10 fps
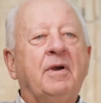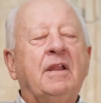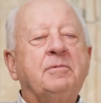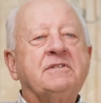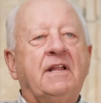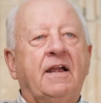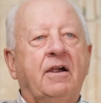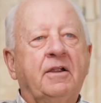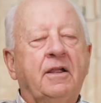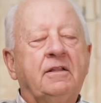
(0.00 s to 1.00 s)
My name is
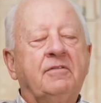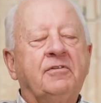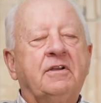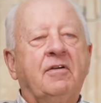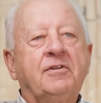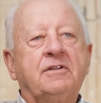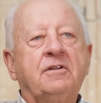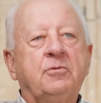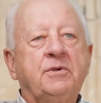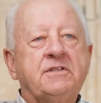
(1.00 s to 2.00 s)
Larry. I live in
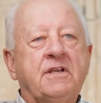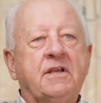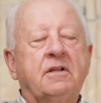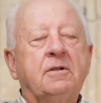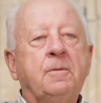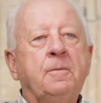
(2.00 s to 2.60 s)
Covington, Louisiana,